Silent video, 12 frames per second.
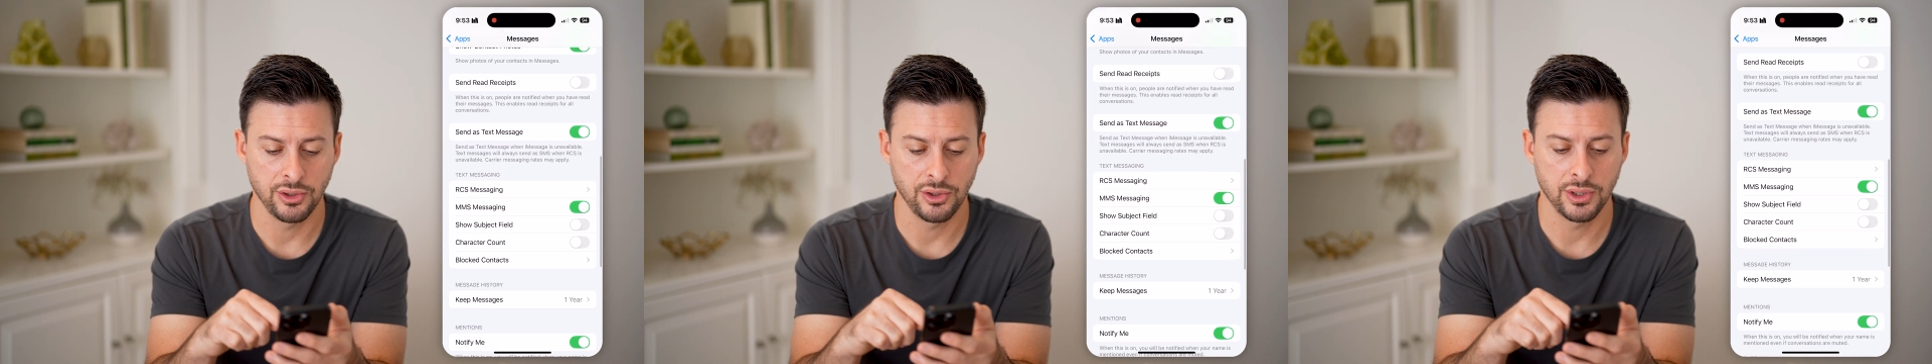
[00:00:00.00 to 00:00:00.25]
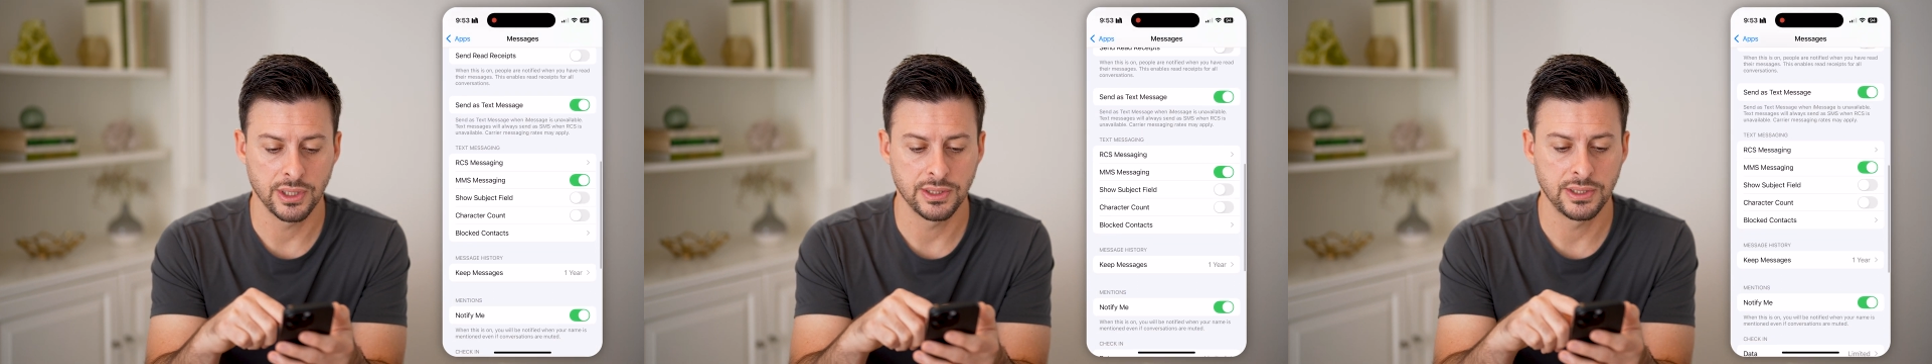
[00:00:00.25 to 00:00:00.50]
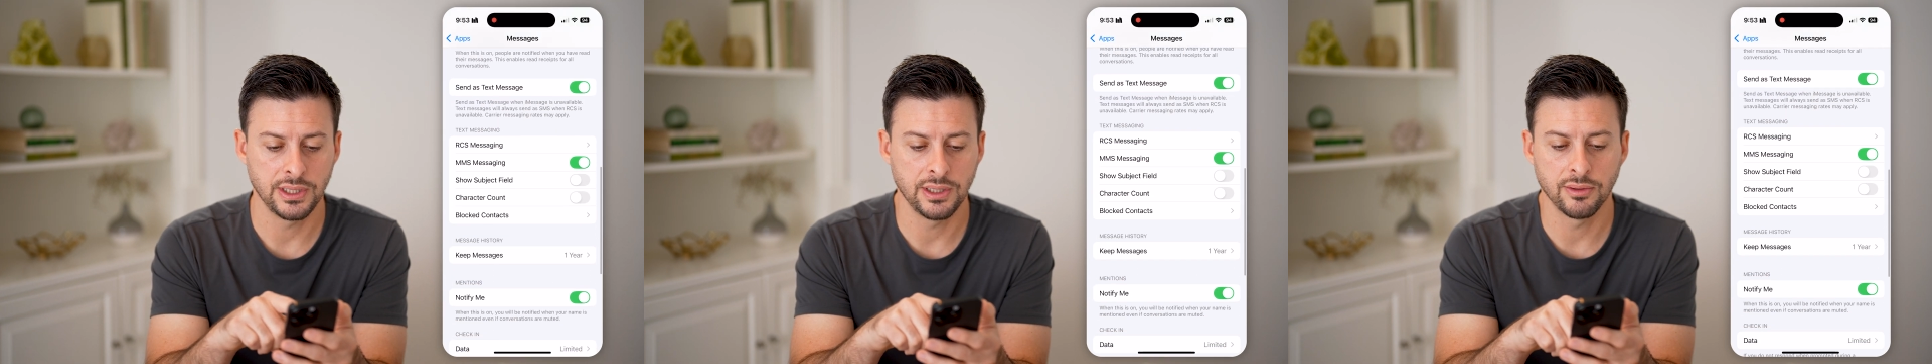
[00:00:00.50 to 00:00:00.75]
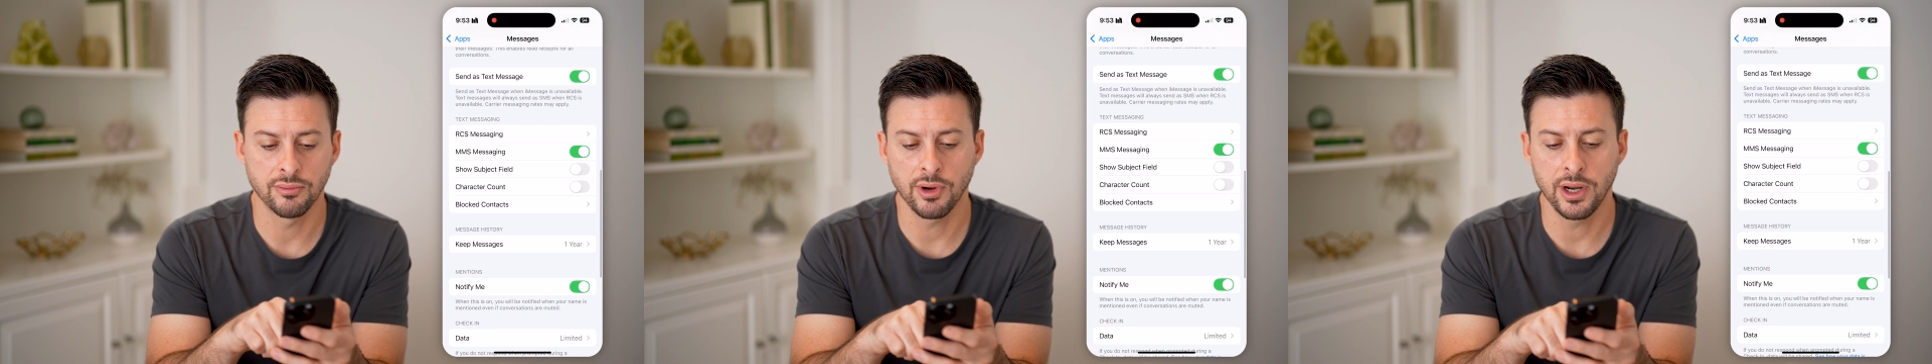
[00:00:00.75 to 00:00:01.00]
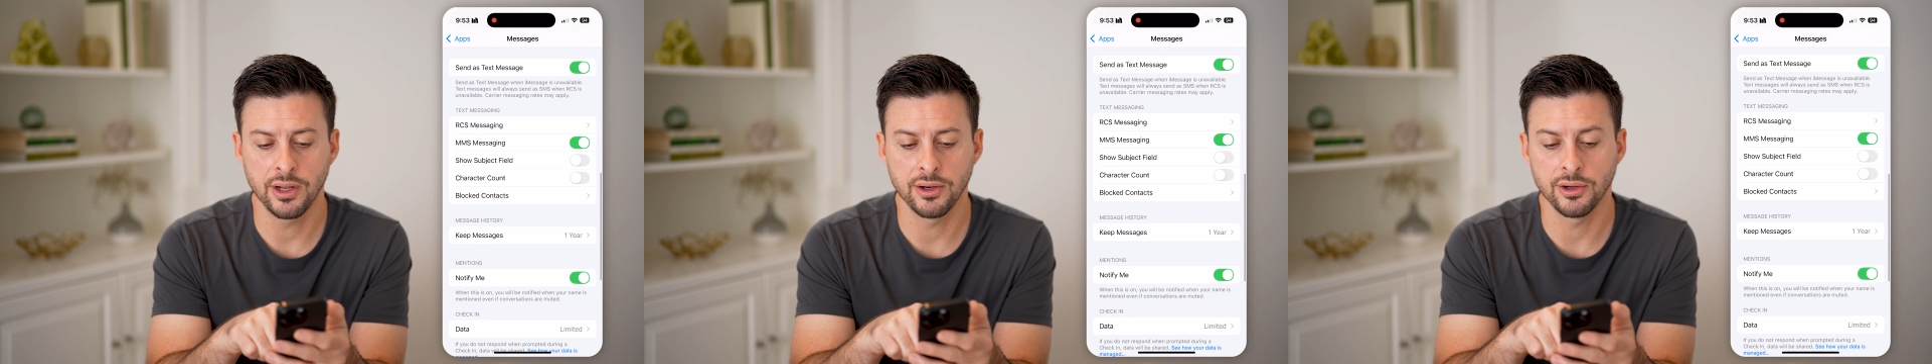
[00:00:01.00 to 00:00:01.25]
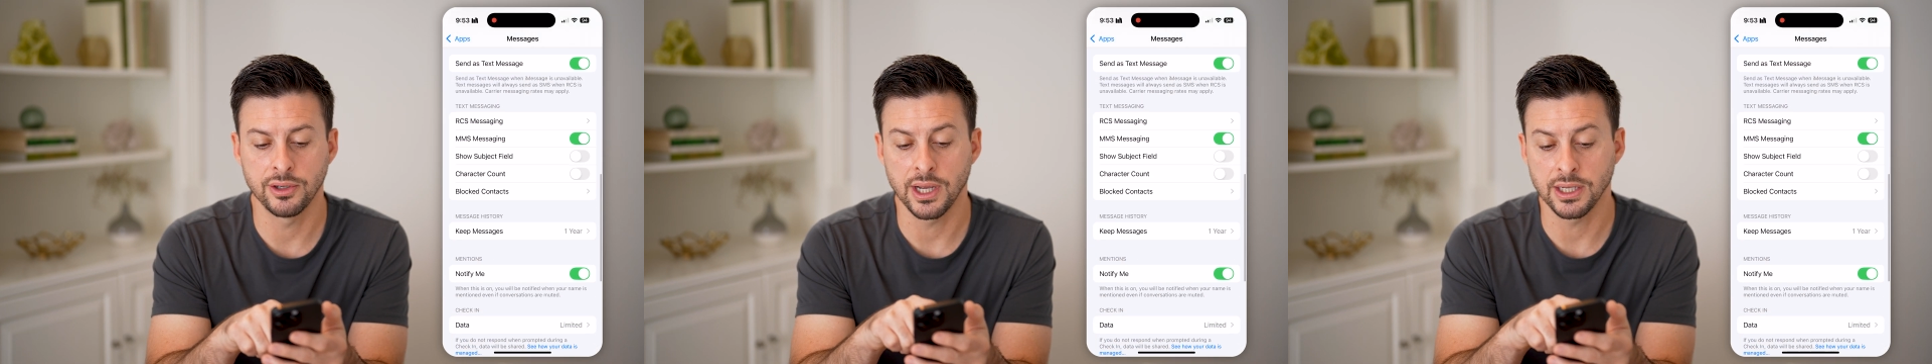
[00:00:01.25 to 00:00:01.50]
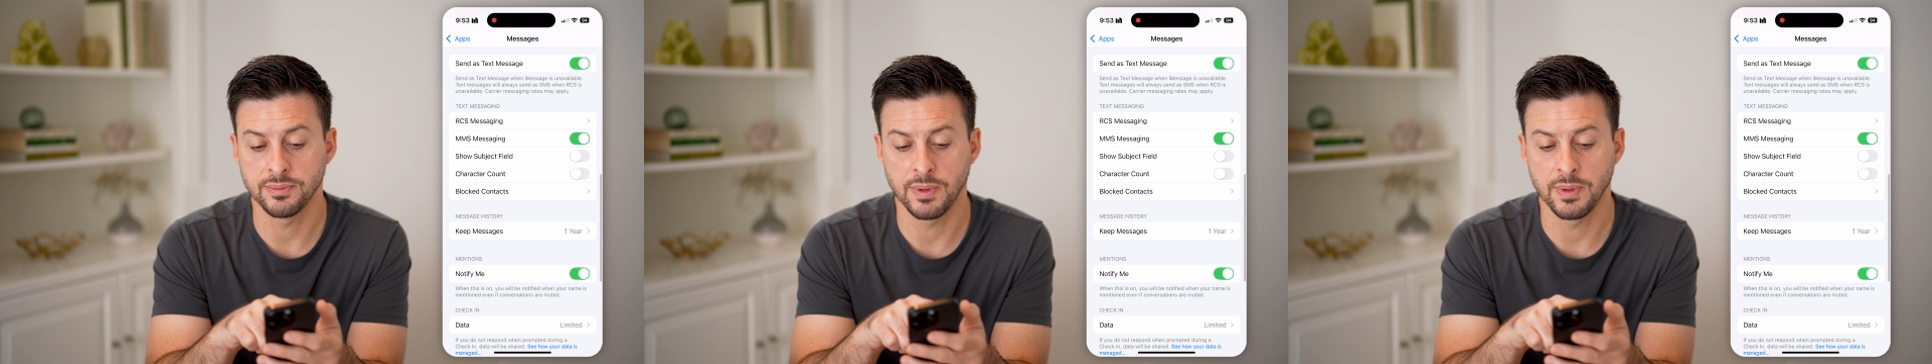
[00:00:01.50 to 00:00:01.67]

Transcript: You can see right under text